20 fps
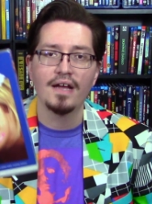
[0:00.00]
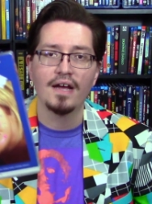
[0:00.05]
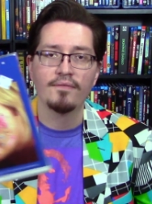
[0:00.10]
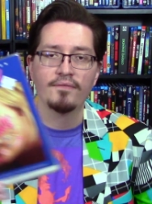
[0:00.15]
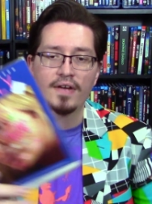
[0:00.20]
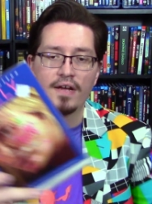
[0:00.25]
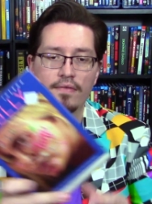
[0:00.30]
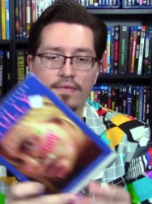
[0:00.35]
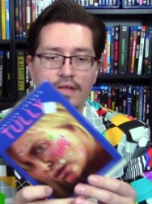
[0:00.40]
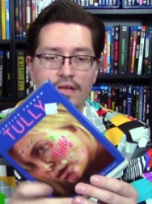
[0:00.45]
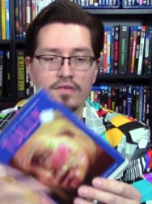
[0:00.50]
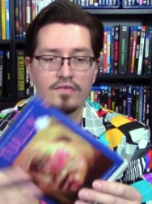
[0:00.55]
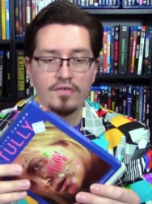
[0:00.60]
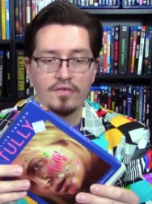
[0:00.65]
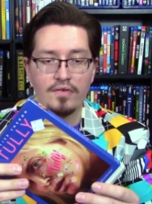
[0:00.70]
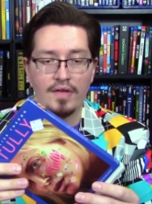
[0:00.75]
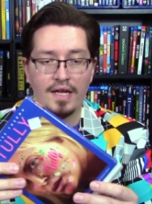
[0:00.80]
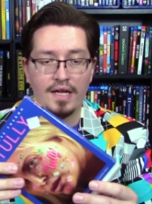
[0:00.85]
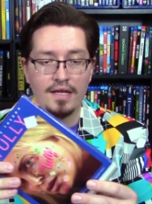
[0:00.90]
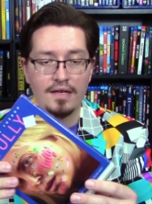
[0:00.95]
I found
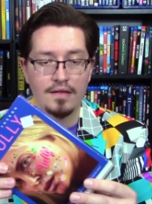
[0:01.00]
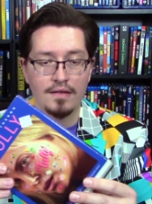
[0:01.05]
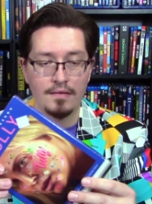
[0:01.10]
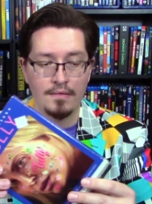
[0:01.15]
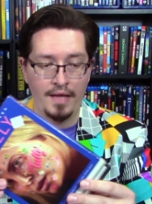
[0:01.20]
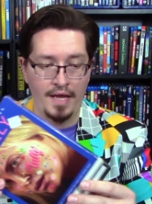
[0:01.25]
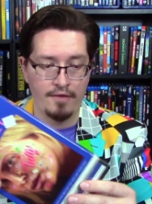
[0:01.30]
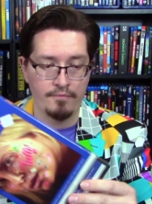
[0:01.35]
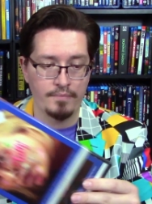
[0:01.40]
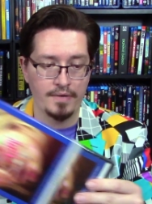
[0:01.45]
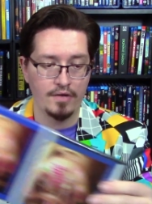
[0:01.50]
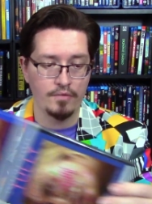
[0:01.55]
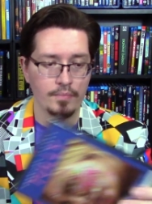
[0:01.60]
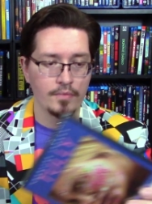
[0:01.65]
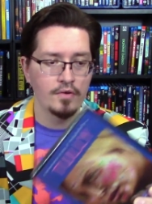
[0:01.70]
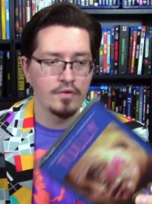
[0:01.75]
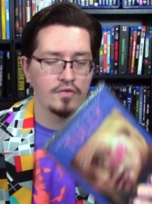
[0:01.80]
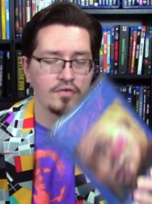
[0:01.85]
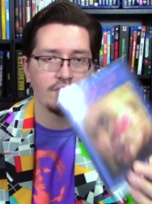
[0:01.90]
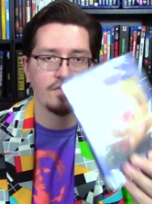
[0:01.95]
this at Half Price
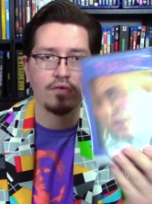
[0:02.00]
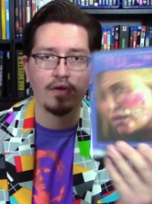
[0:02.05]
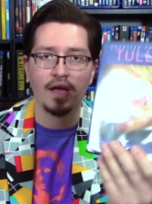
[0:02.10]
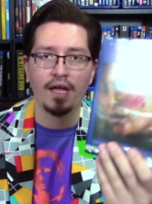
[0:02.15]
Books,